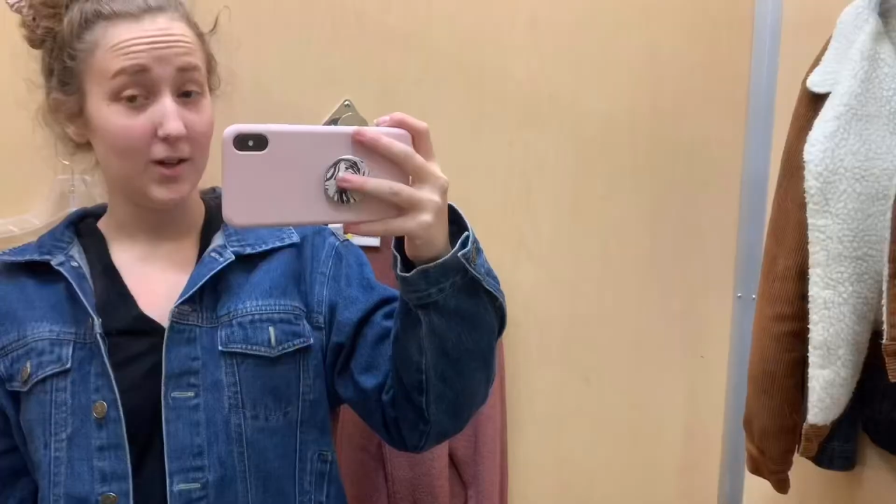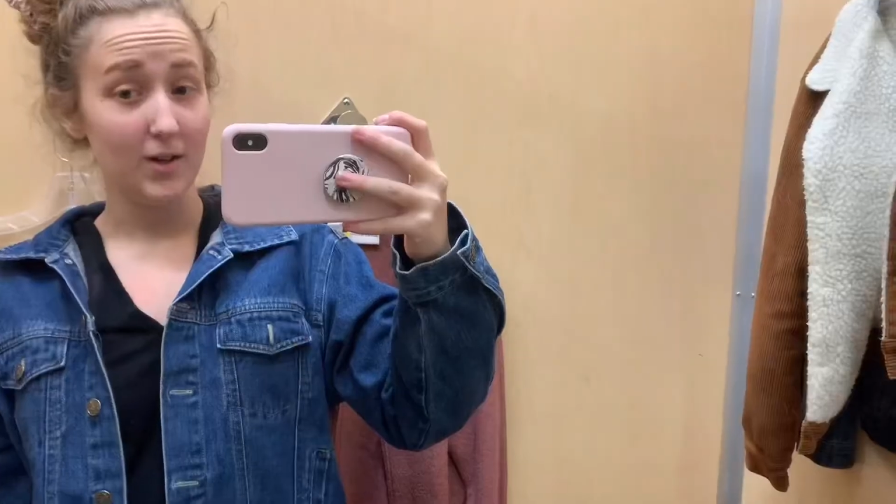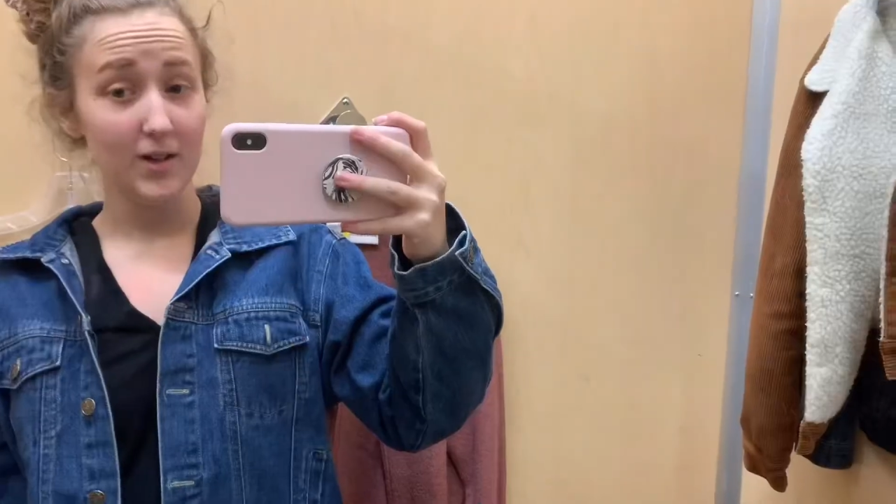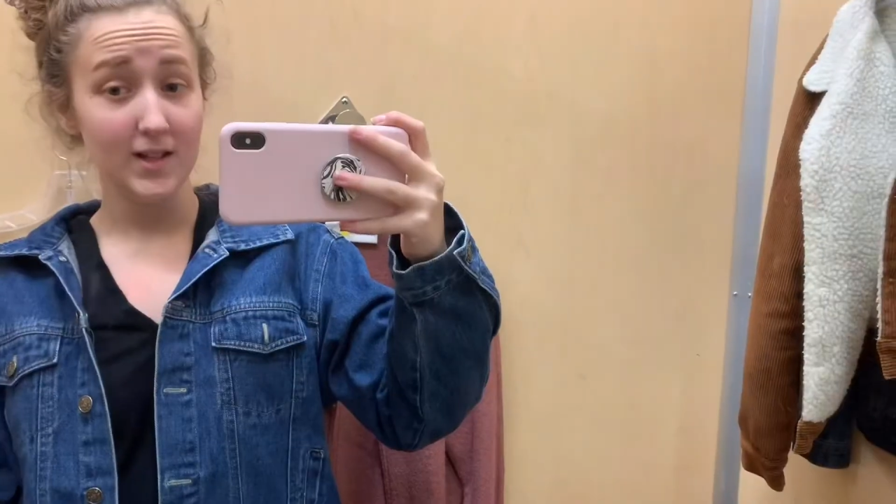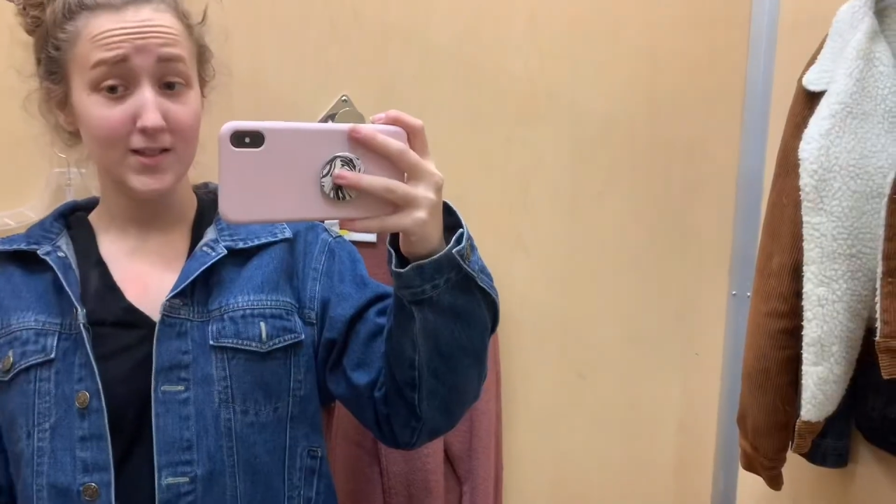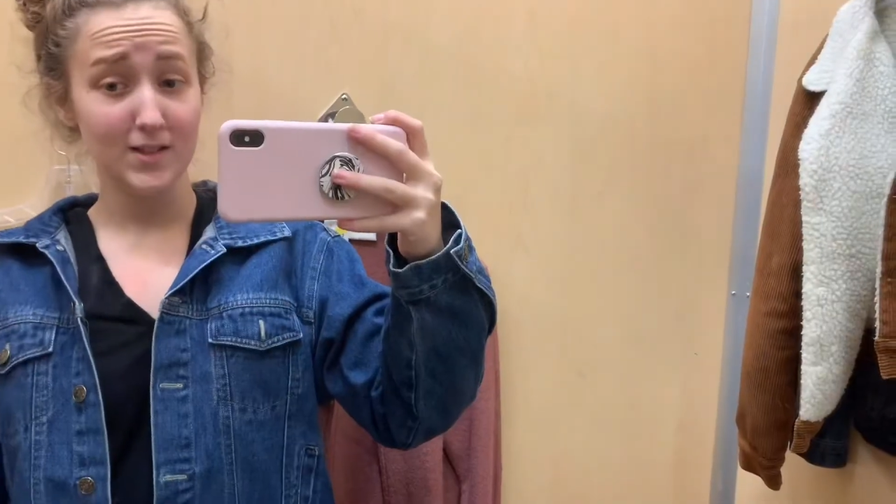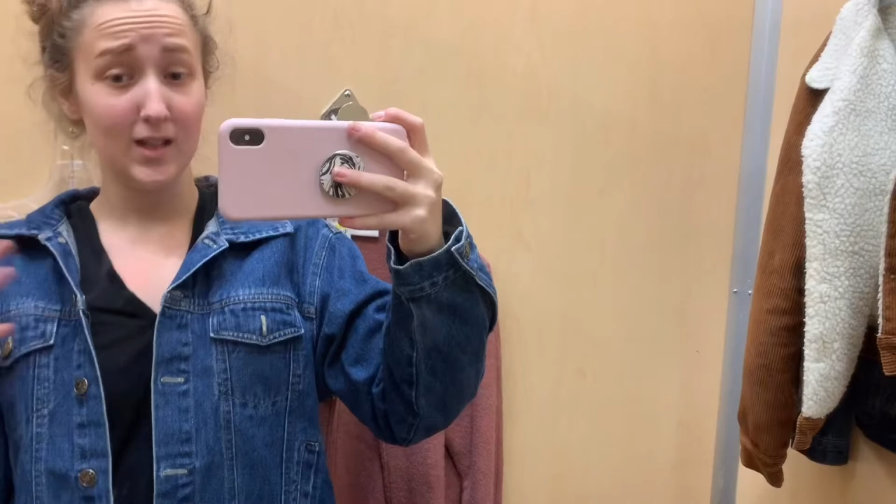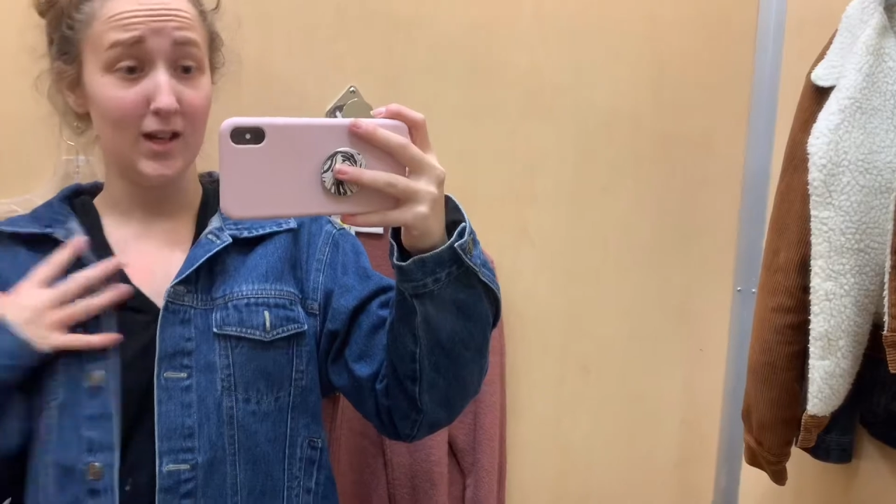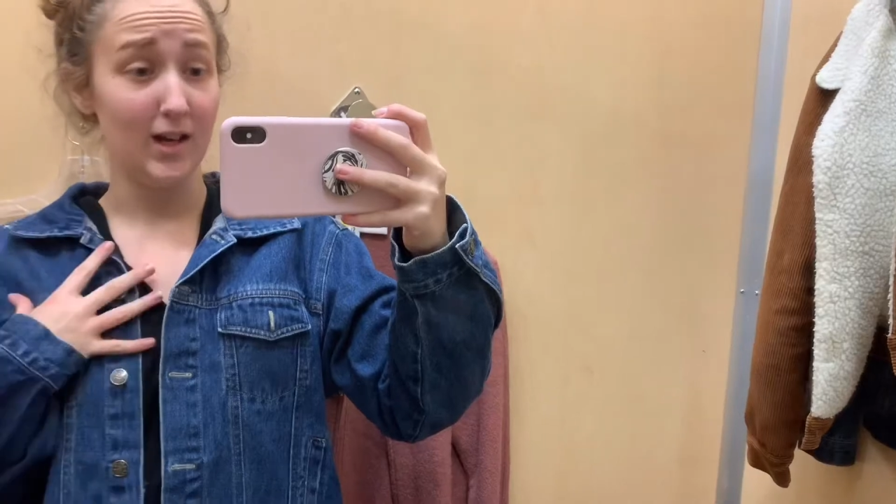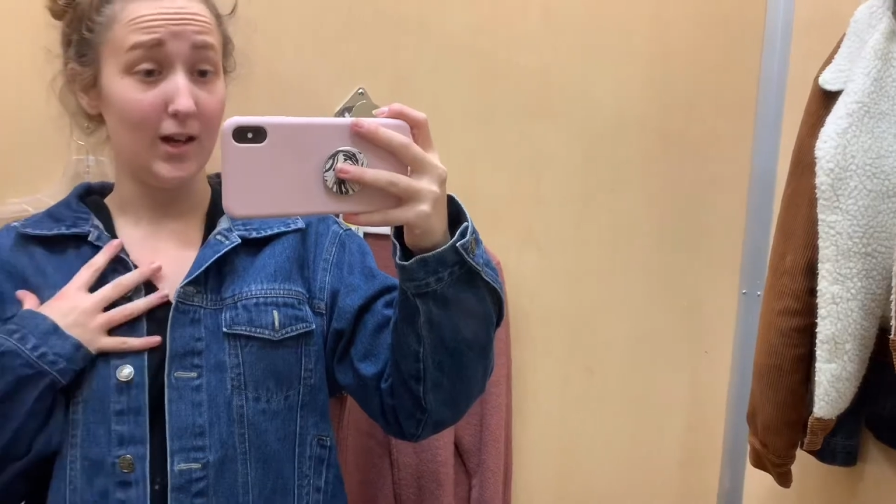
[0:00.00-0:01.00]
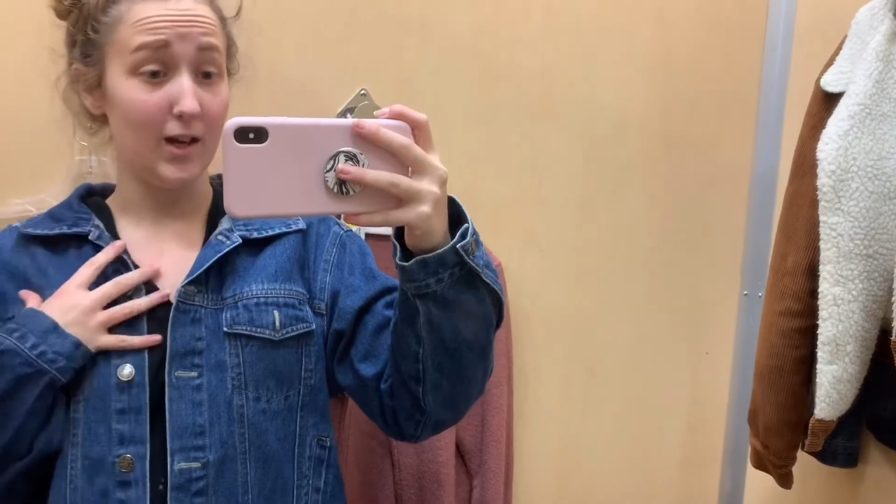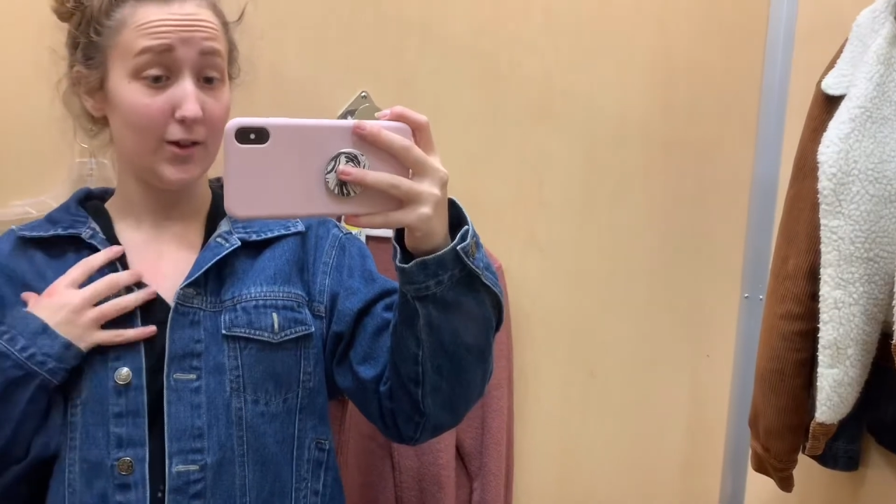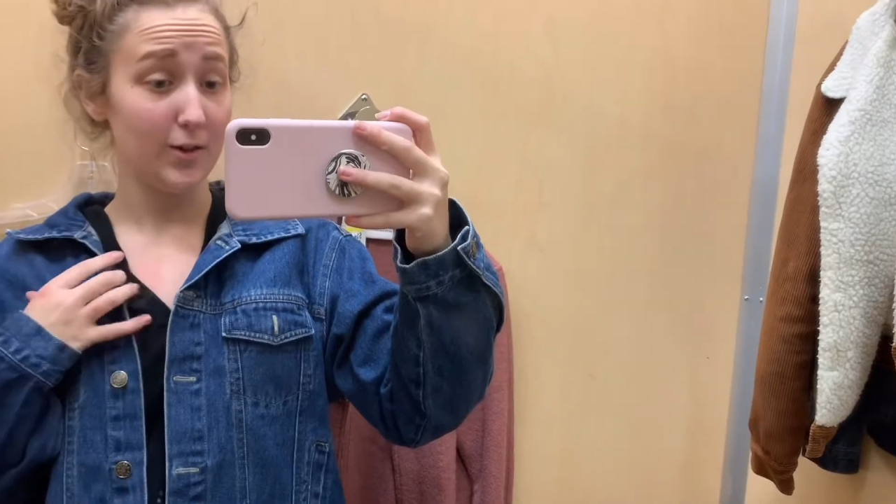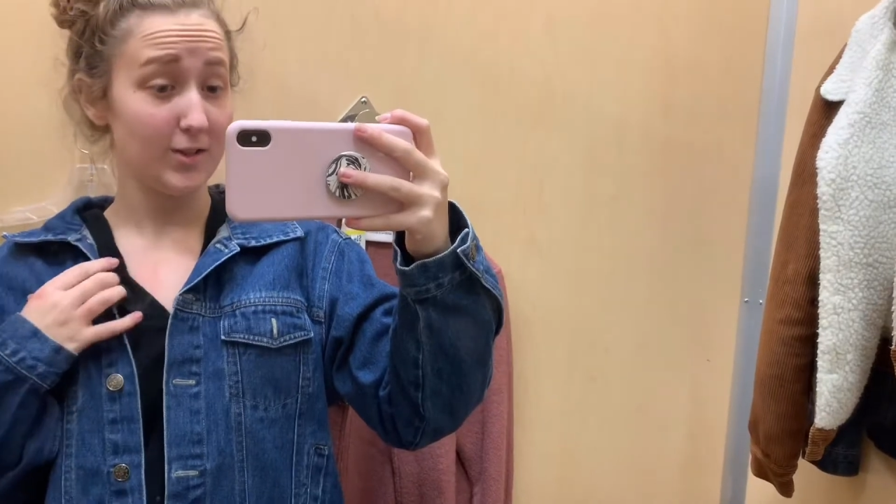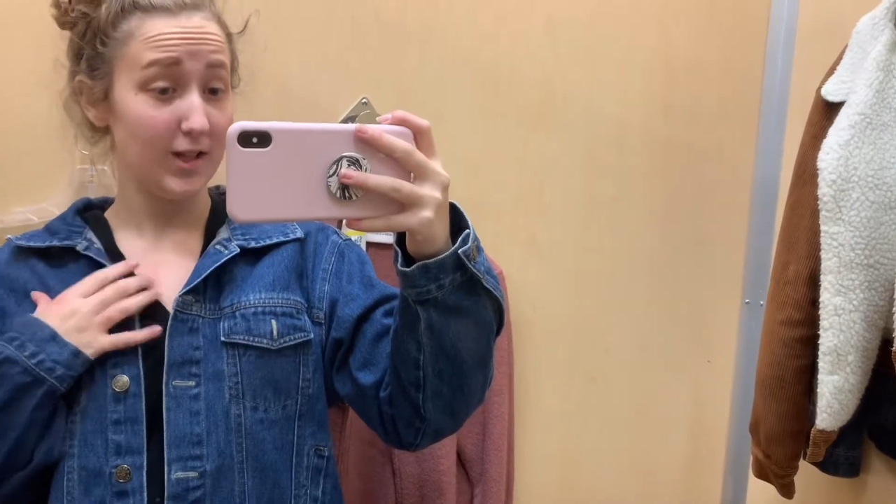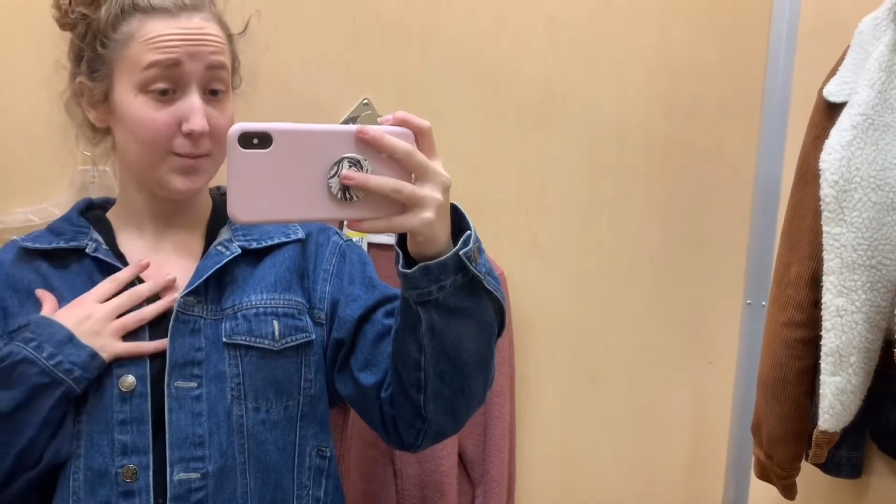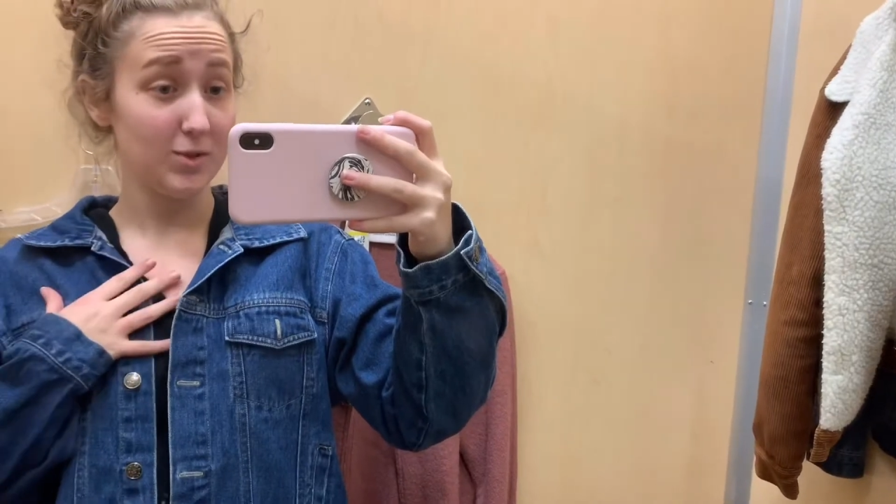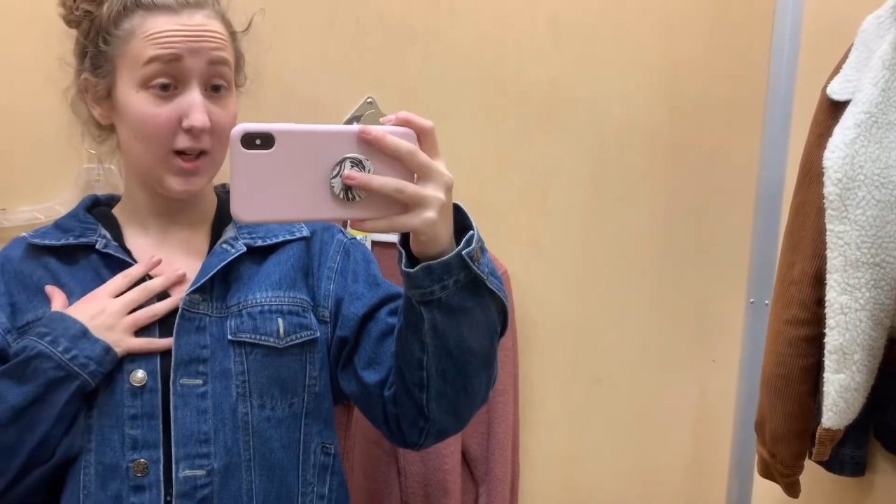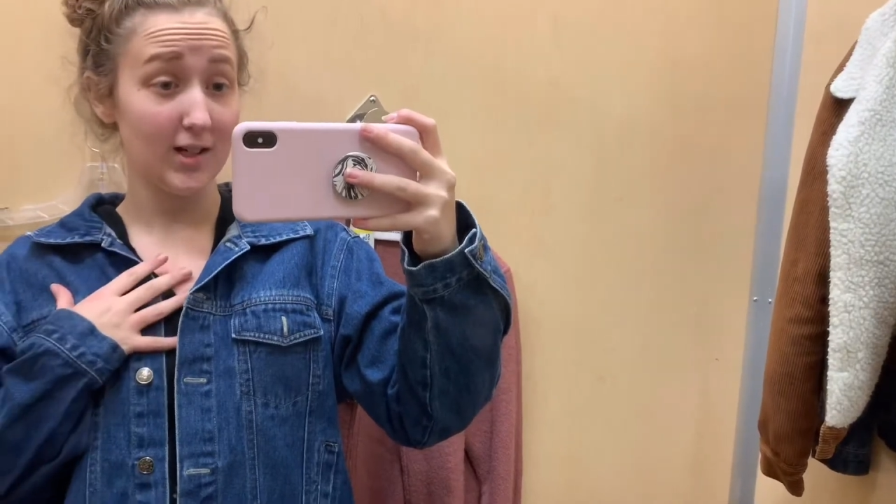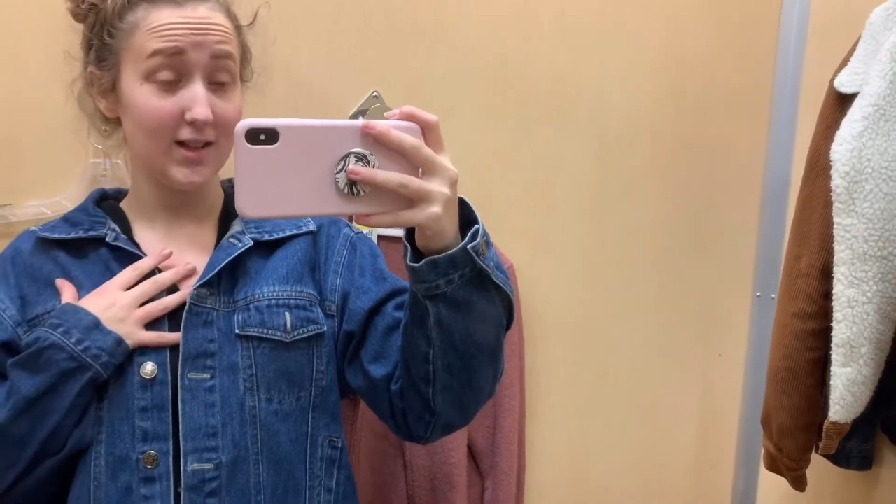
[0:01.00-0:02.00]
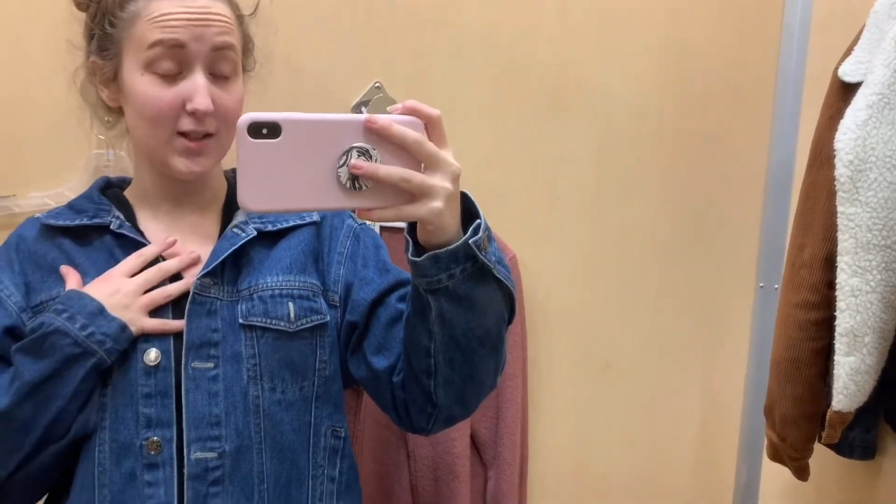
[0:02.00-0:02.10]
Here is the other denim jacket.